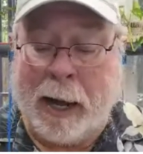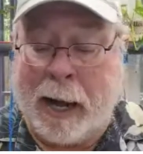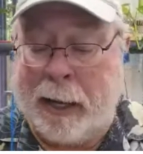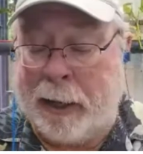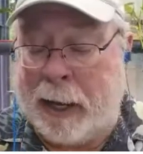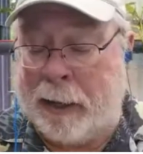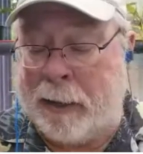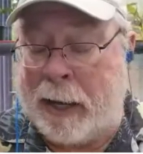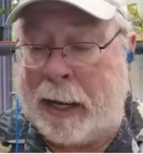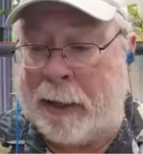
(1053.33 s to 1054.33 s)
I, I,
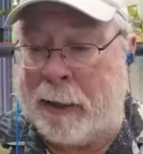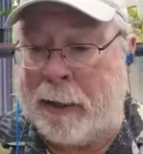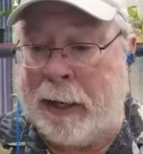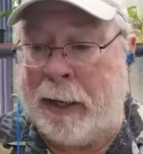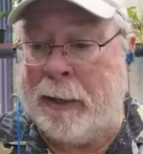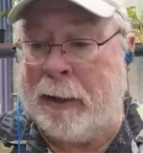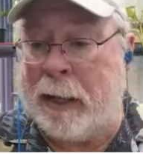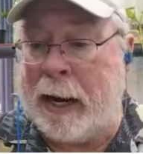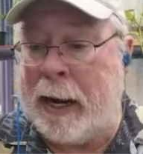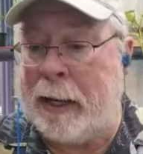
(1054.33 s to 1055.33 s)
I think
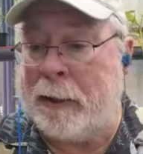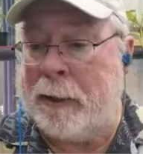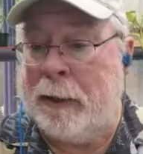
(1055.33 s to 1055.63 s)
that